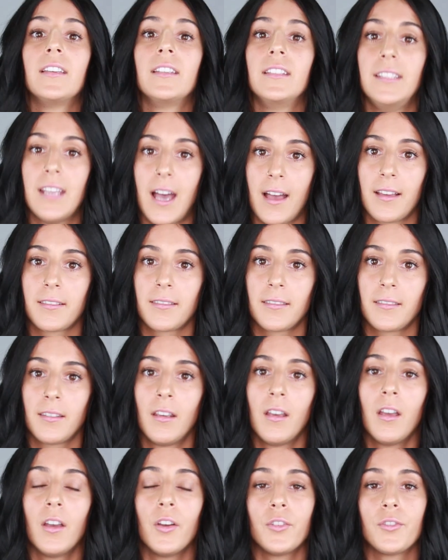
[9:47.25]
Yes.
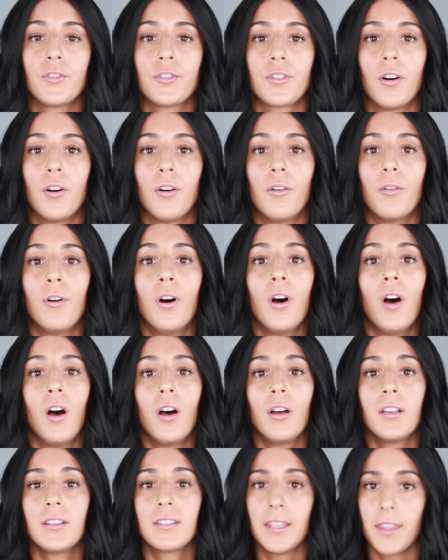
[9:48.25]
So
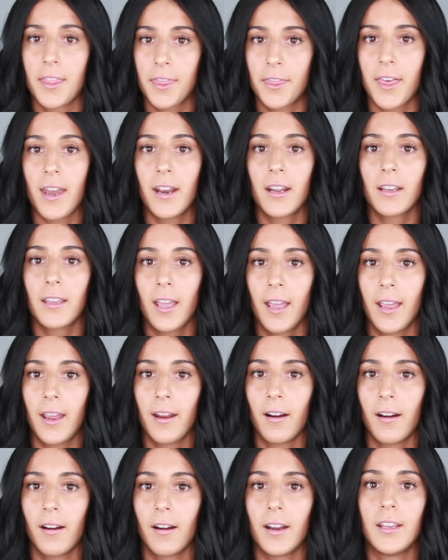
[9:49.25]
synthetic
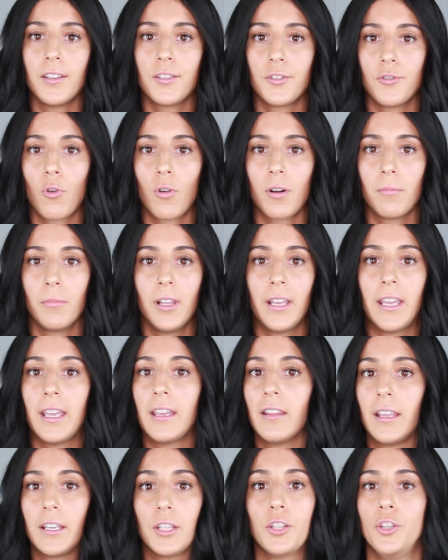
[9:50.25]
hair is normally
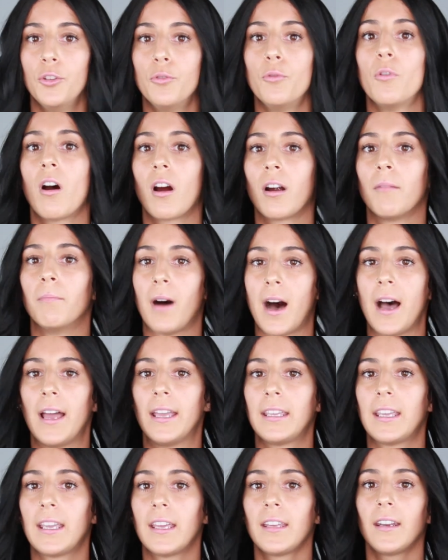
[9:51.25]
like you are
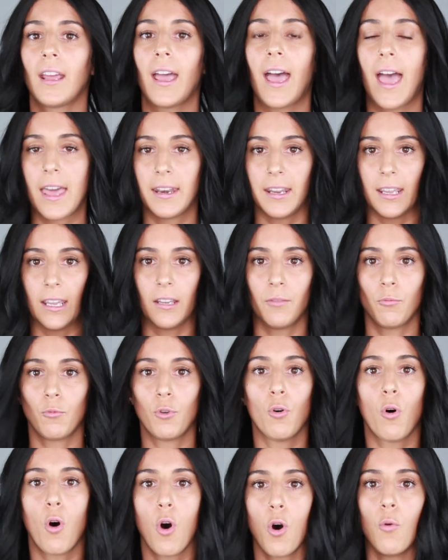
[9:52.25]
buying it and it
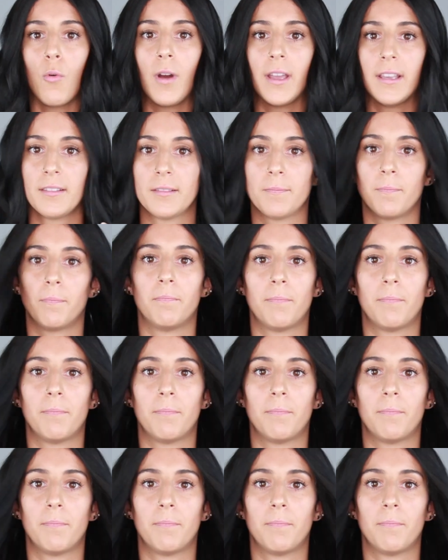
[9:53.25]
will always